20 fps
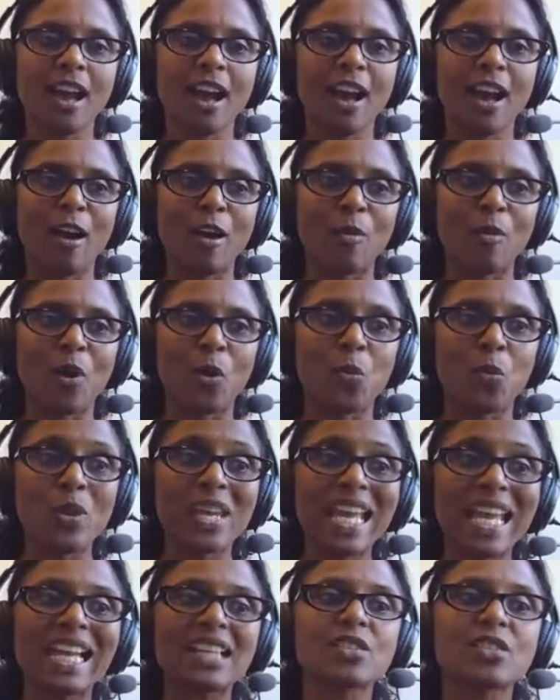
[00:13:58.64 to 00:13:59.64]
um,
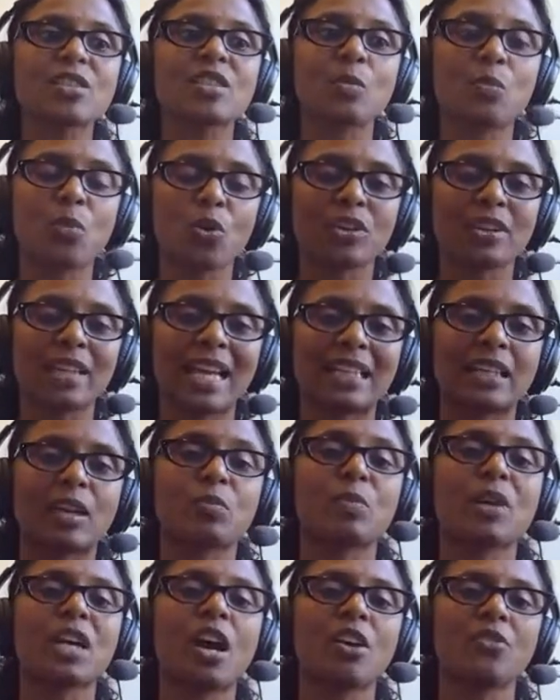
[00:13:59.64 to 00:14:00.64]
we had to support that
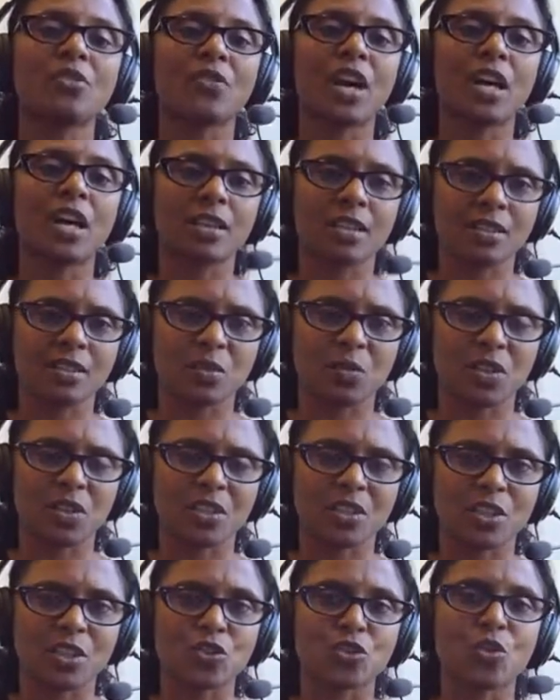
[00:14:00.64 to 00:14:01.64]
on behalf of our
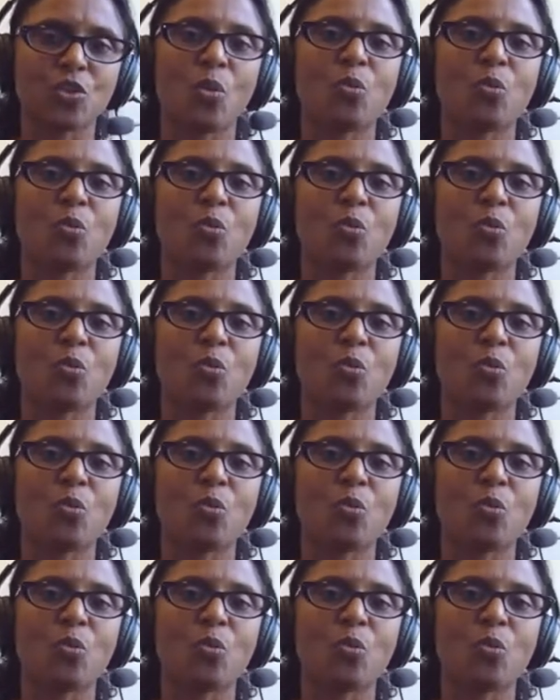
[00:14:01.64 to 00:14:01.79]
customers, and so